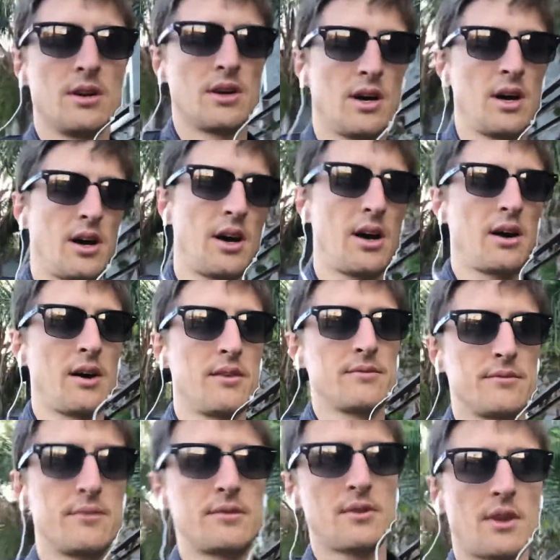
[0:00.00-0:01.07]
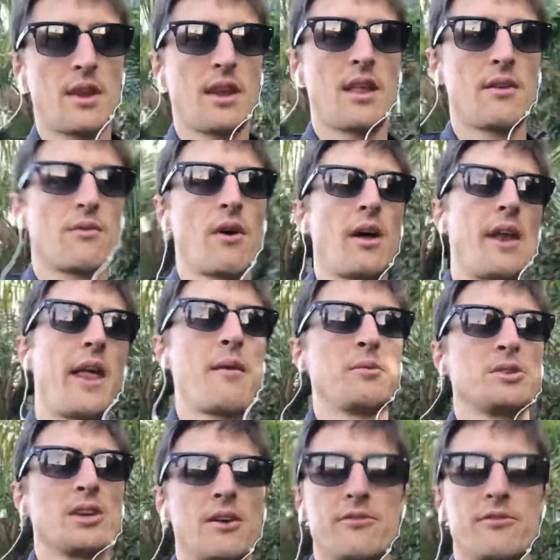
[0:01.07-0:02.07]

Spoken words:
an Amazon